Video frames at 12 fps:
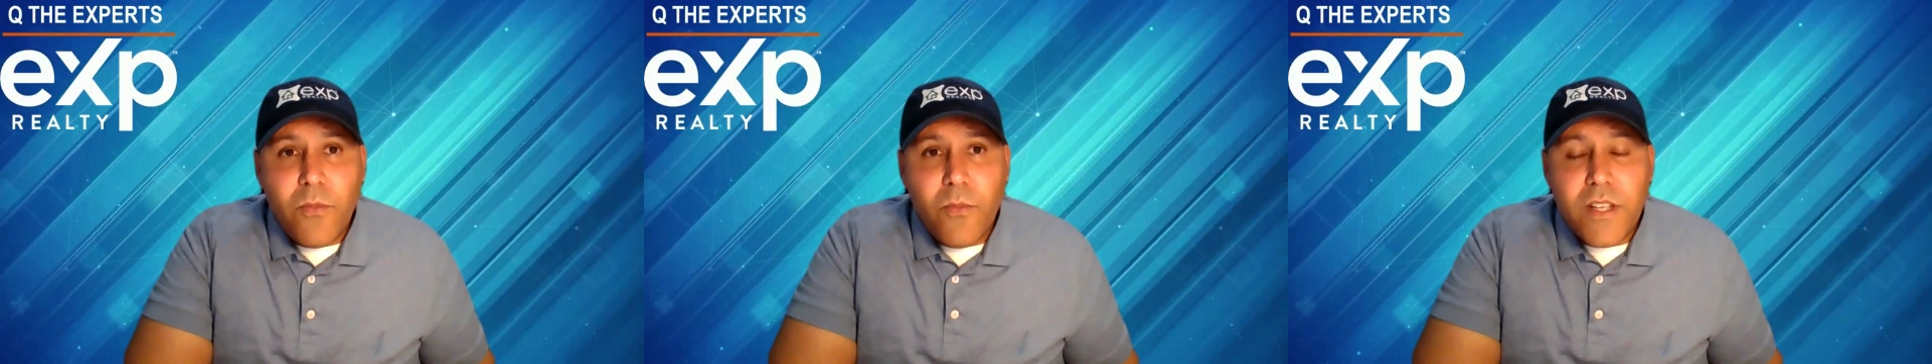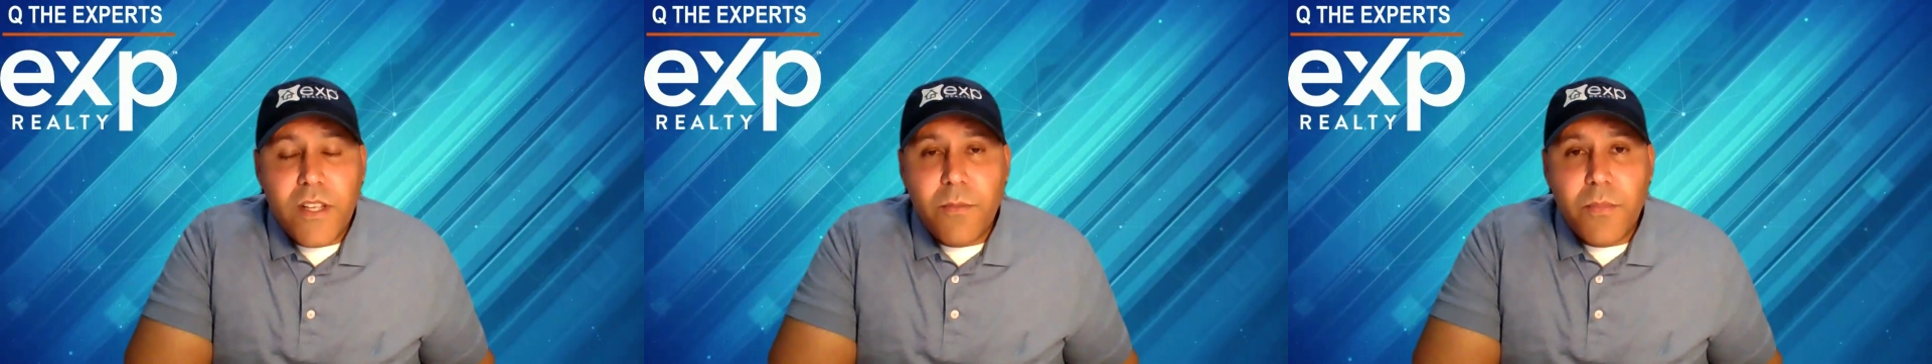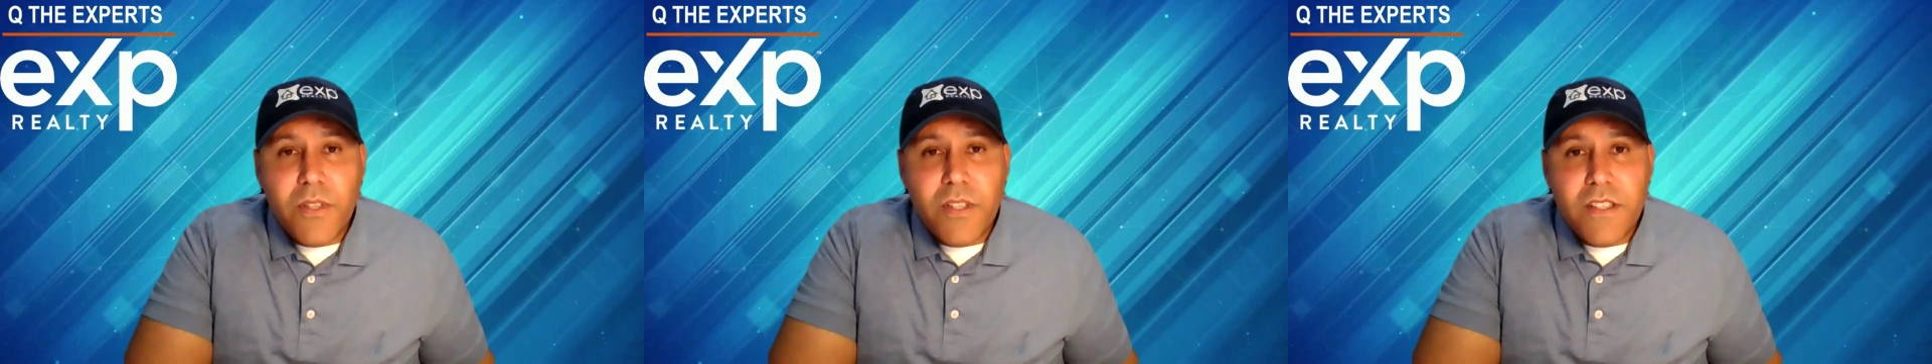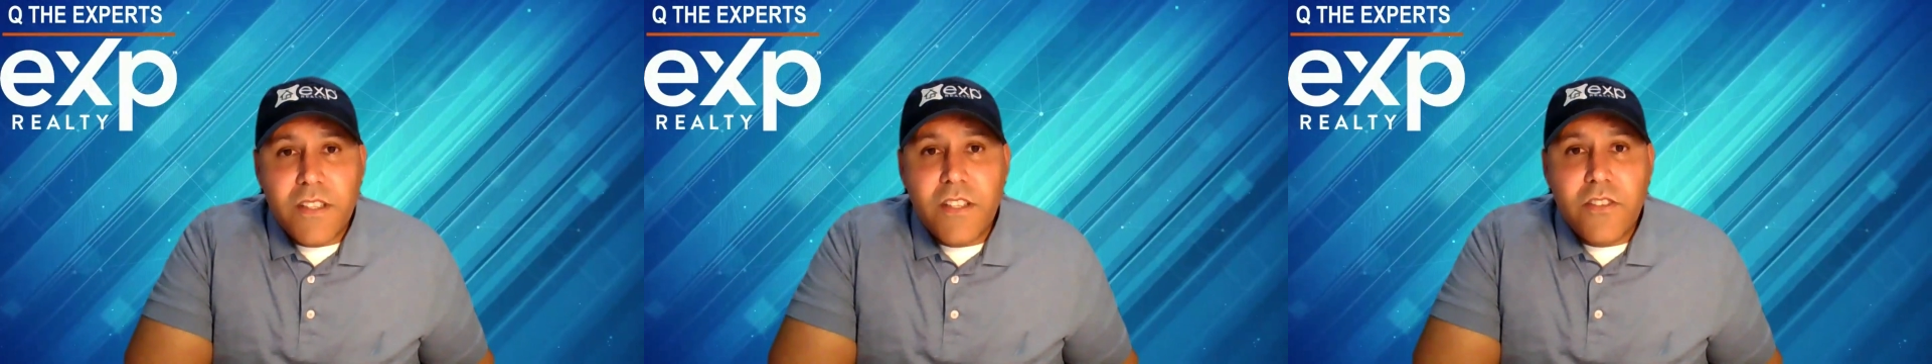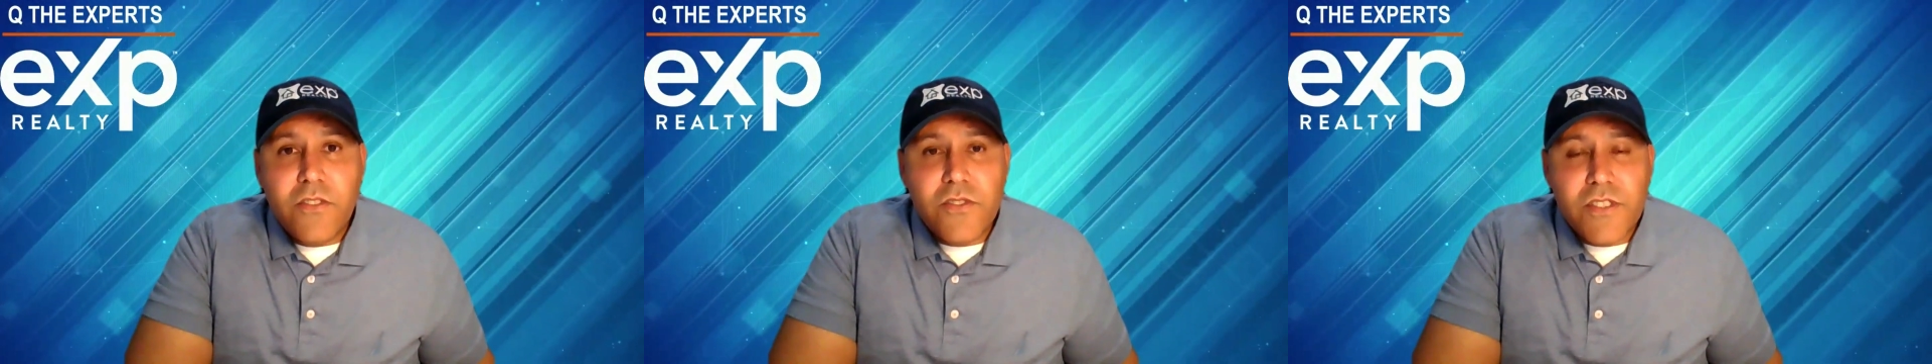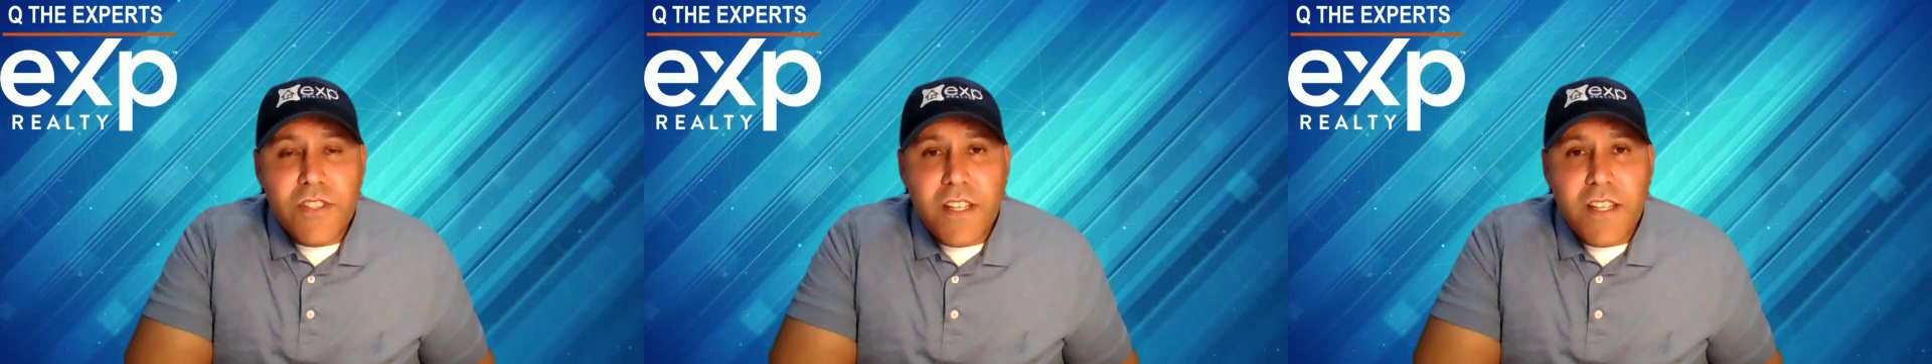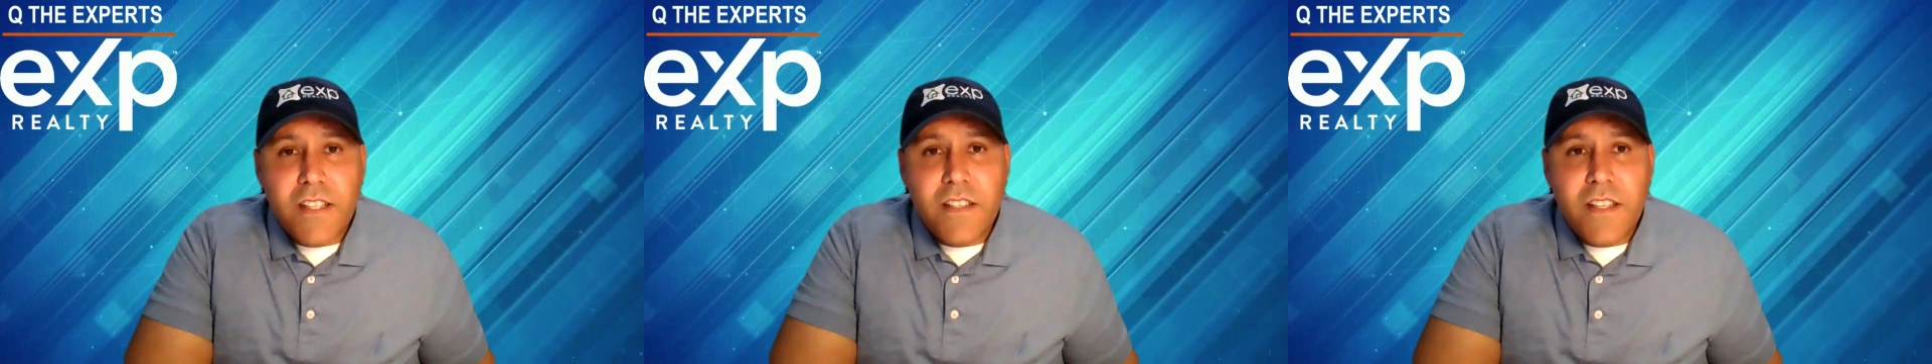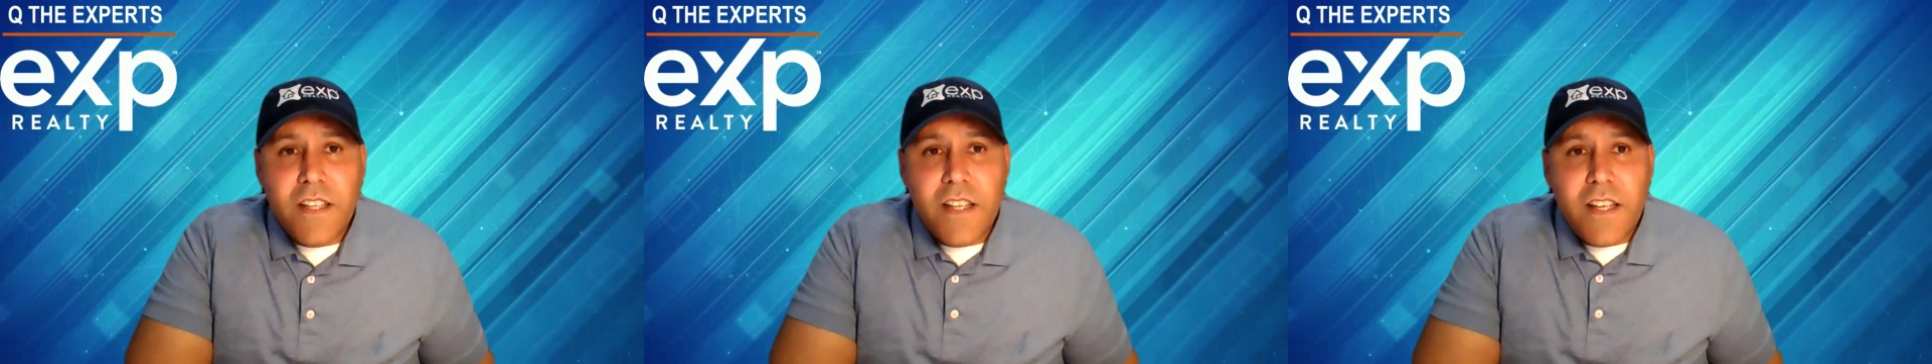We completely
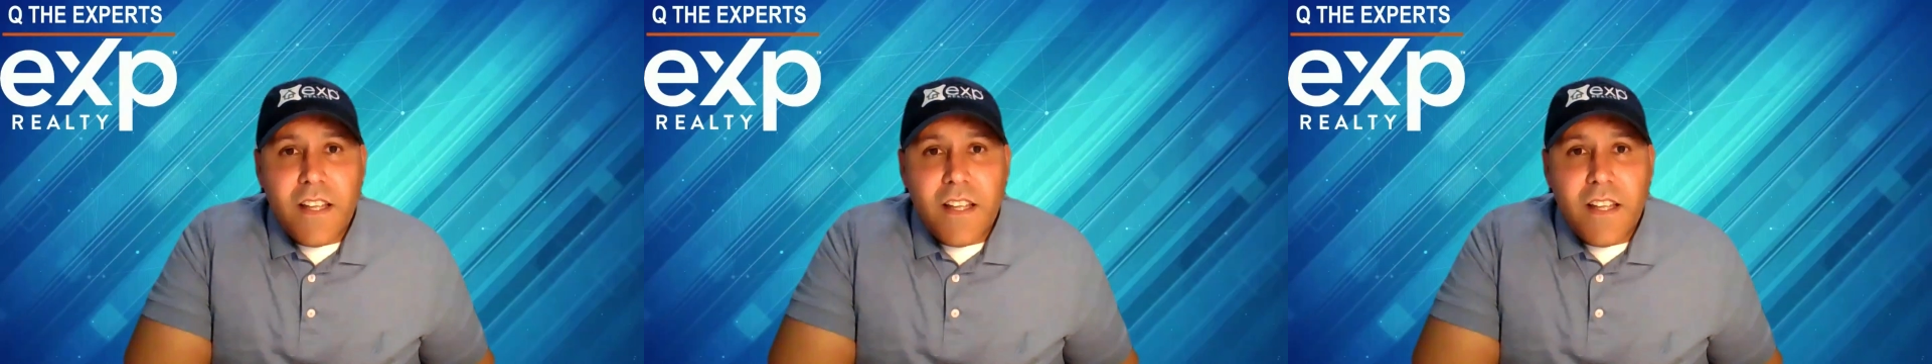understand